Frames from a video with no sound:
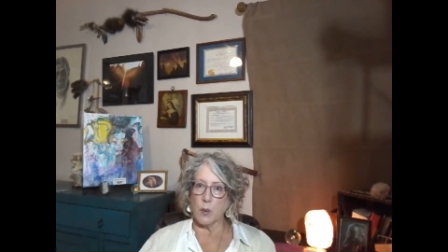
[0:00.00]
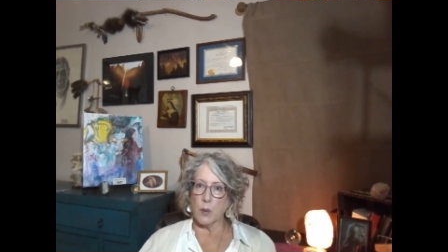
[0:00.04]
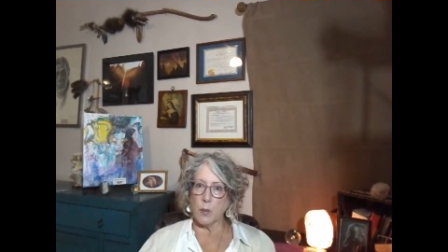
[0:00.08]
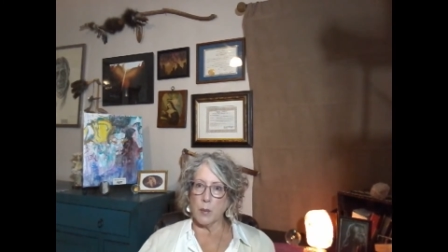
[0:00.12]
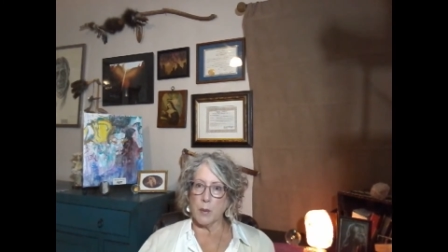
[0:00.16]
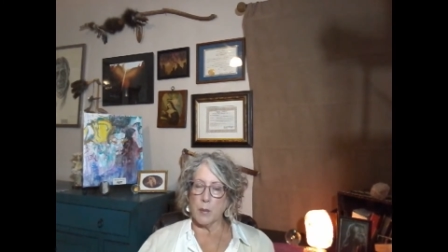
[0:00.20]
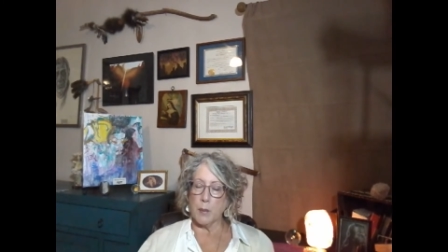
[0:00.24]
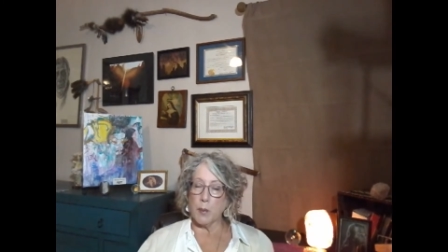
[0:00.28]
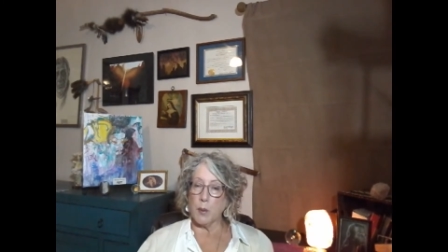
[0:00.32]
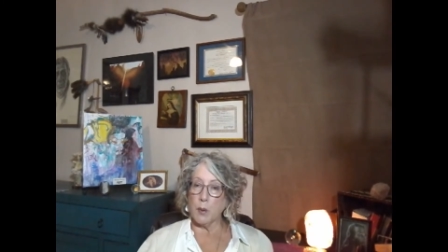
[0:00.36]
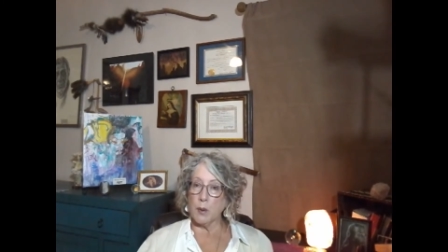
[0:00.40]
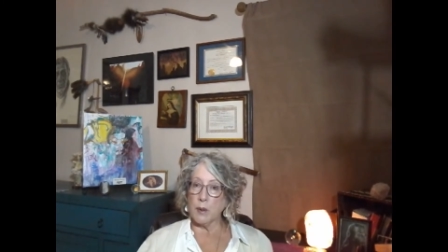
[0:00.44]
we'll
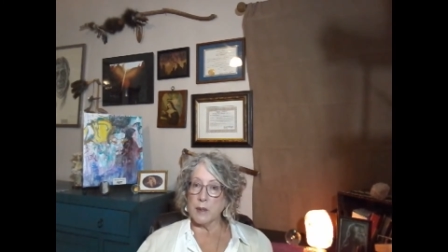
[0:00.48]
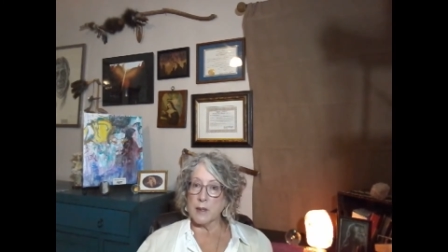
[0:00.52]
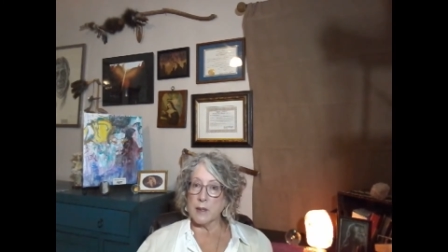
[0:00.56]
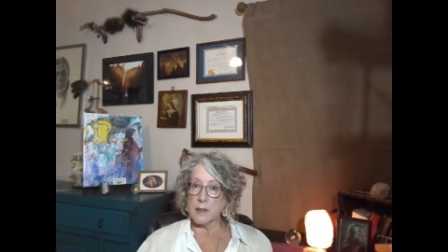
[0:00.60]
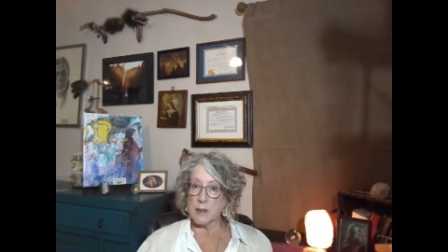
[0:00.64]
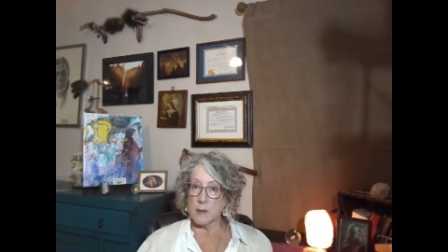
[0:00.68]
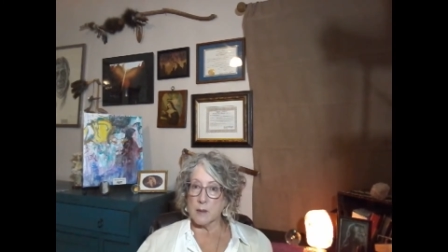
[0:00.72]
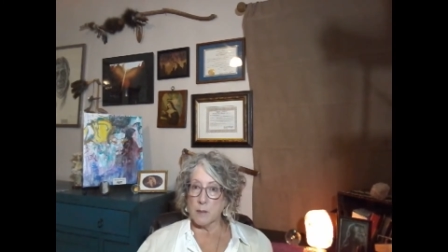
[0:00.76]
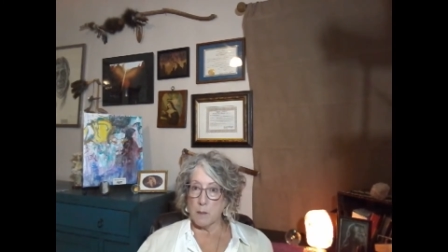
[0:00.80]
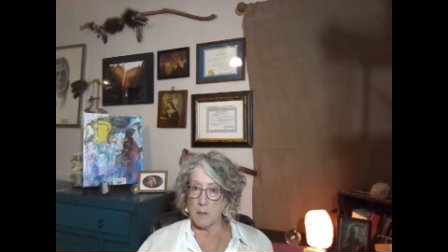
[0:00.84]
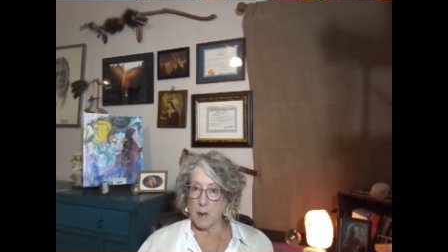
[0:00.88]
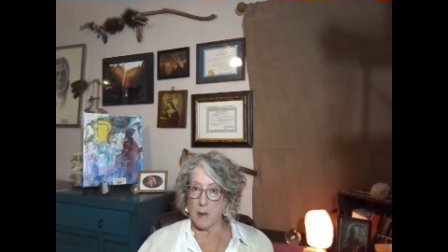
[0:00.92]
be pulling
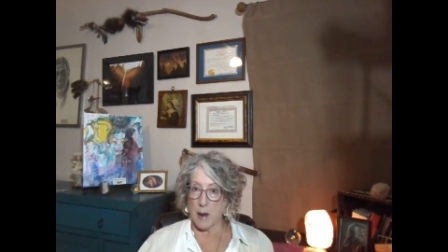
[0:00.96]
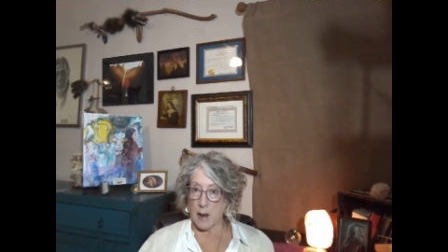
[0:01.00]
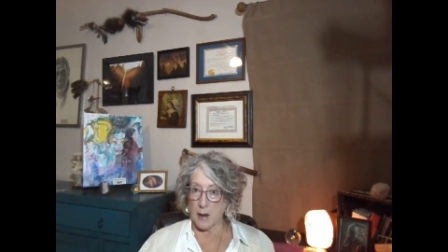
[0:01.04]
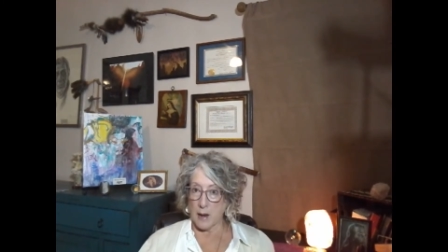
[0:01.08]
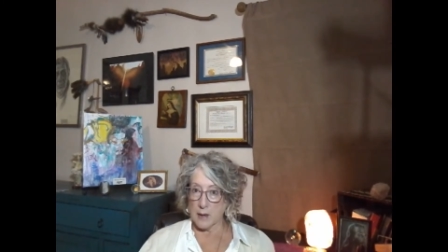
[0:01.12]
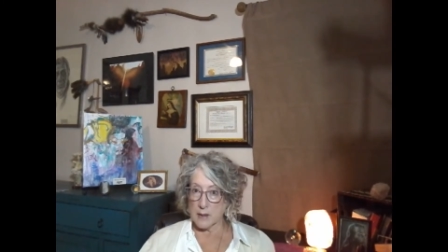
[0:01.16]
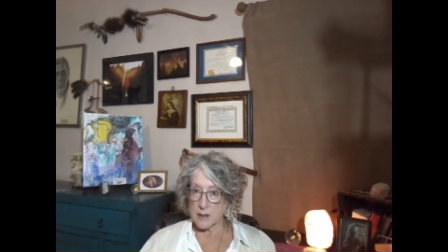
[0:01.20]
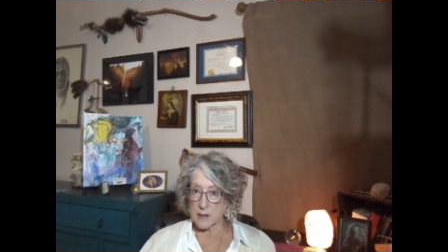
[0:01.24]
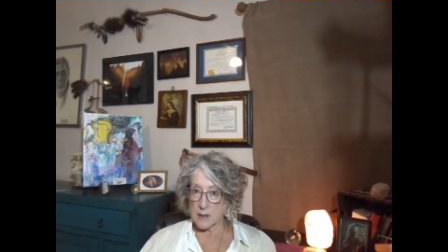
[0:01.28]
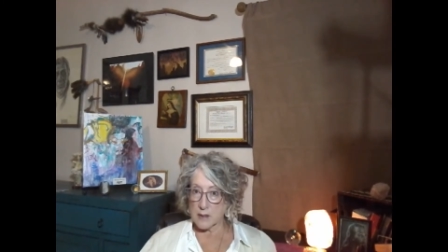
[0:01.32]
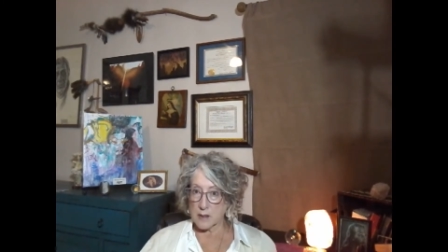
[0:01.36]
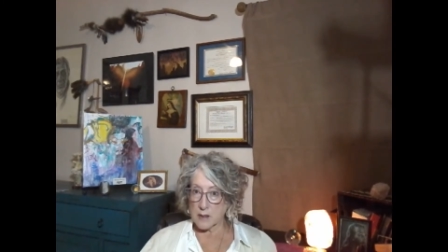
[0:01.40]
some
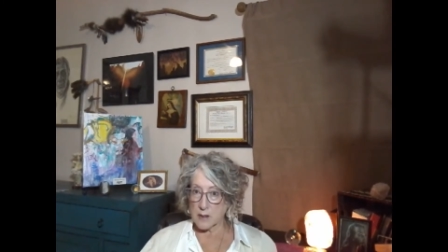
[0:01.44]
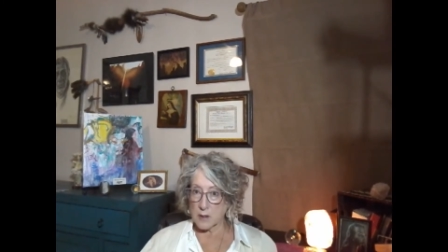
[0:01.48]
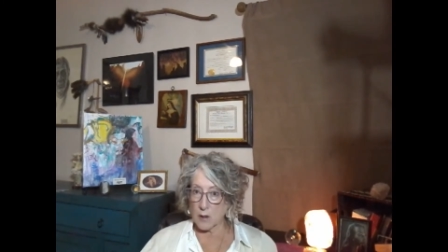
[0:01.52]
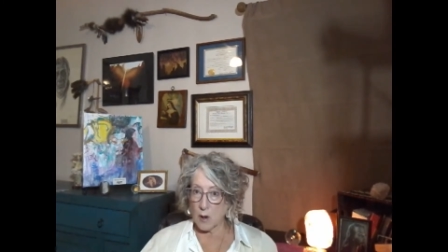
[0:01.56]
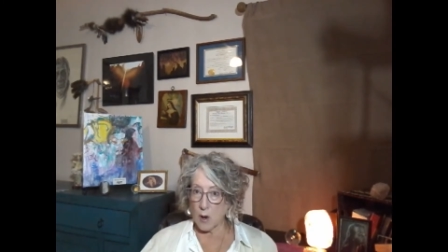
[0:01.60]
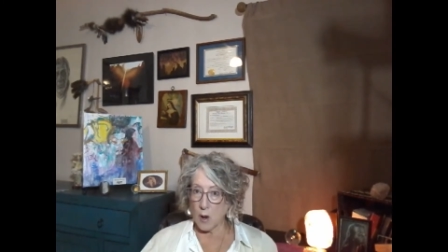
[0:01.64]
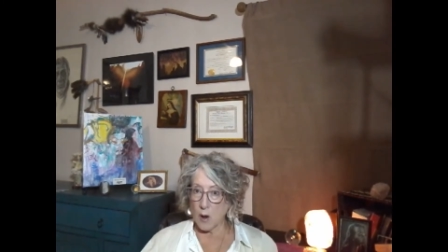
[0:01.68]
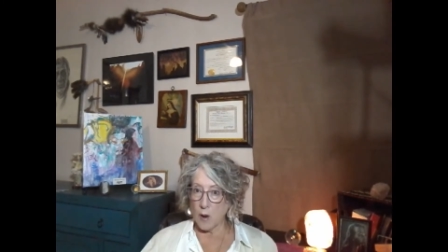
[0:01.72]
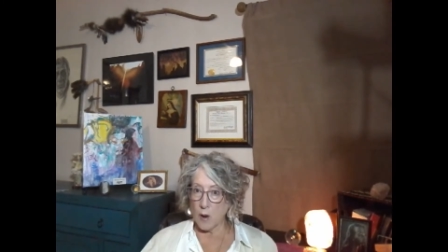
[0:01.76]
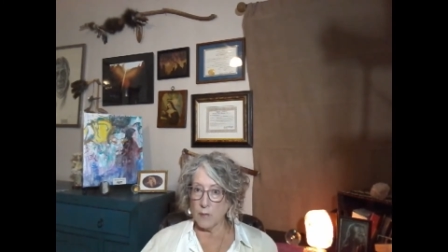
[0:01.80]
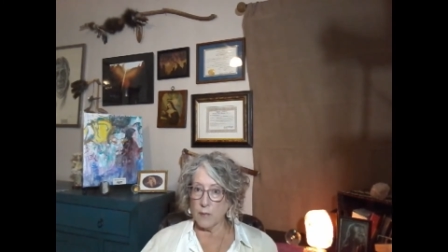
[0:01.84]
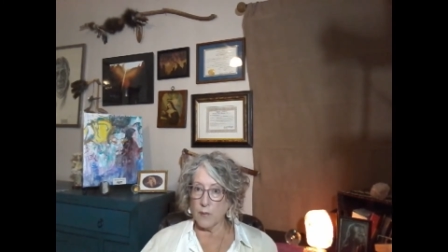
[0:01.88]
masks
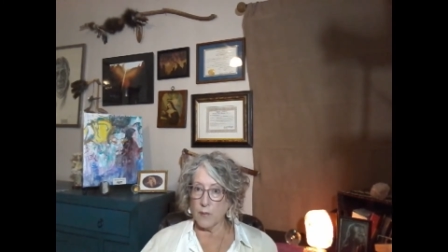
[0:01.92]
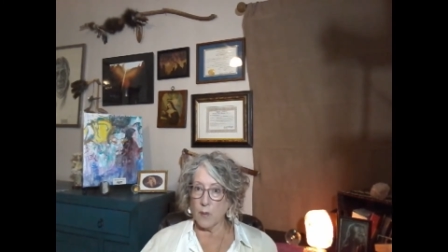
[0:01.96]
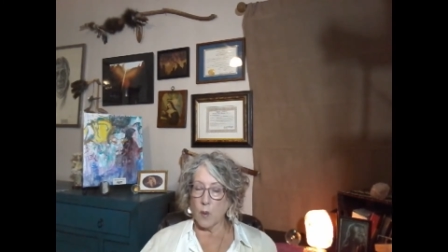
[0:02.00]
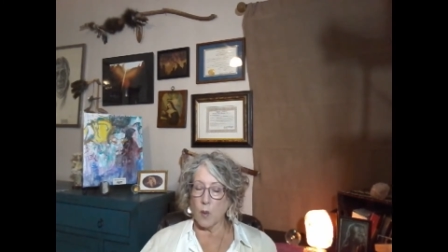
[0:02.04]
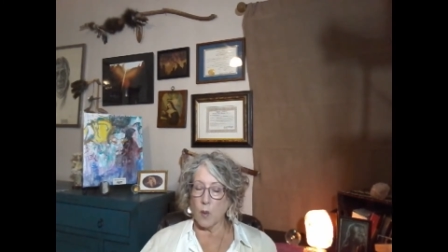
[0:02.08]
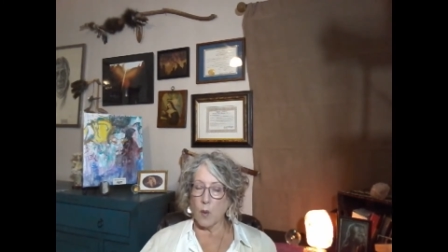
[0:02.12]
off,